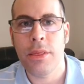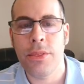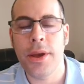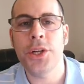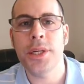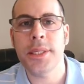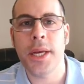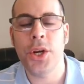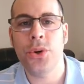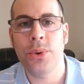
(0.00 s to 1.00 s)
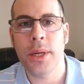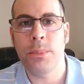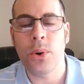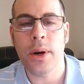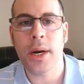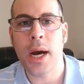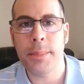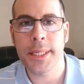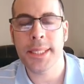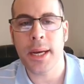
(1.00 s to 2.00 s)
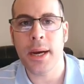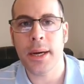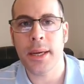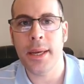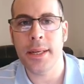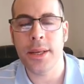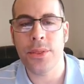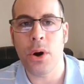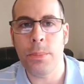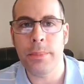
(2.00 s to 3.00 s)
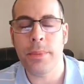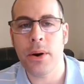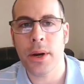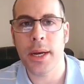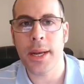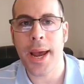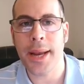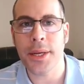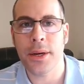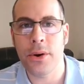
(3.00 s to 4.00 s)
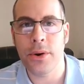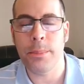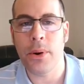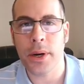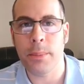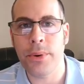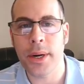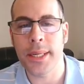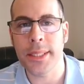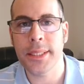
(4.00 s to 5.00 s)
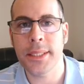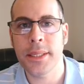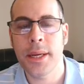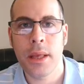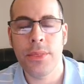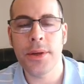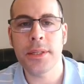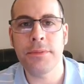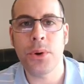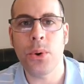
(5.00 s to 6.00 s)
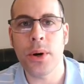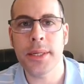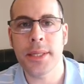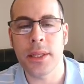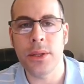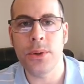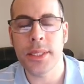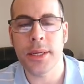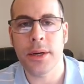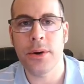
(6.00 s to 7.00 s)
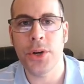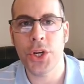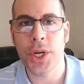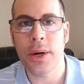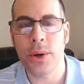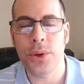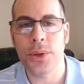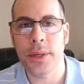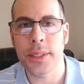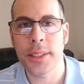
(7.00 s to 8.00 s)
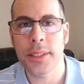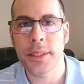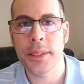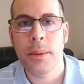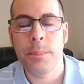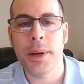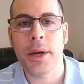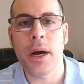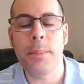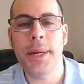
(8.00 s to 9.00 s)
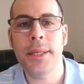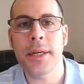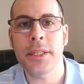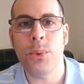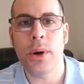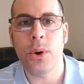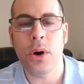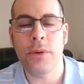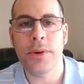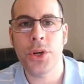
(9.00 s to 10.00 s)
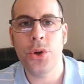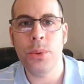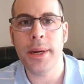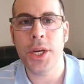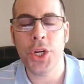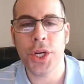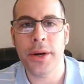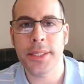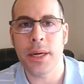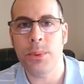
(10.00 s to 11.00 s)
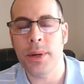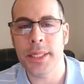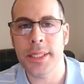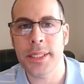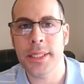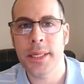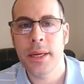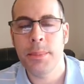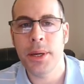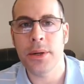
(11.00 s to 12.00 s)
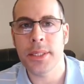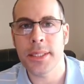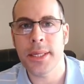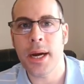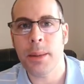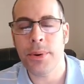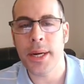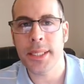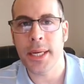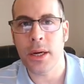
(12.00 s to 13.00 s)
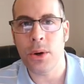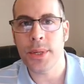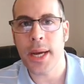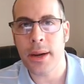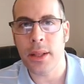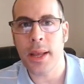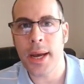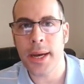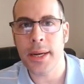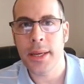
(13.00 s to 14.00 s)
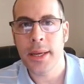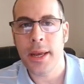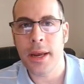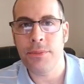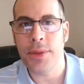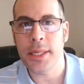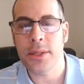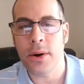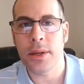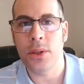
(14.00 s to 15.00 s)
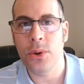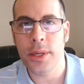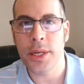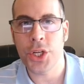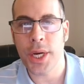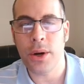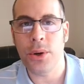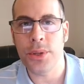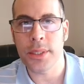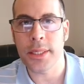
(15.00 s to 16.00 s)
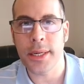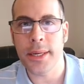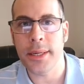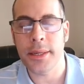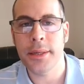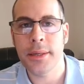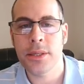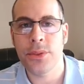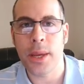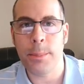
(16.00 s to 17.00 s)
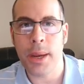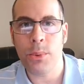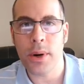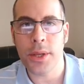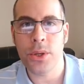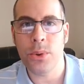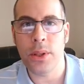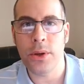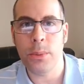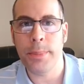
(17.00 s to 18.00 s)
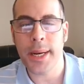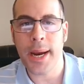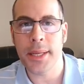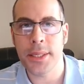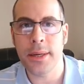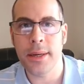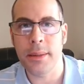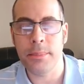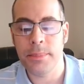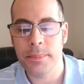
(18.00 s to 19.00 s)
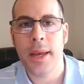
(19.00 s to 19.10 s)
They're just issuing more common stock into the open market at the current market price. This, of course, dilutes the current shareholders. But a company doesn't want to offer too many shares at once because the stock price can go down a lot if they start diluting the shareholders a ton. So they may want to do a little bit at a time.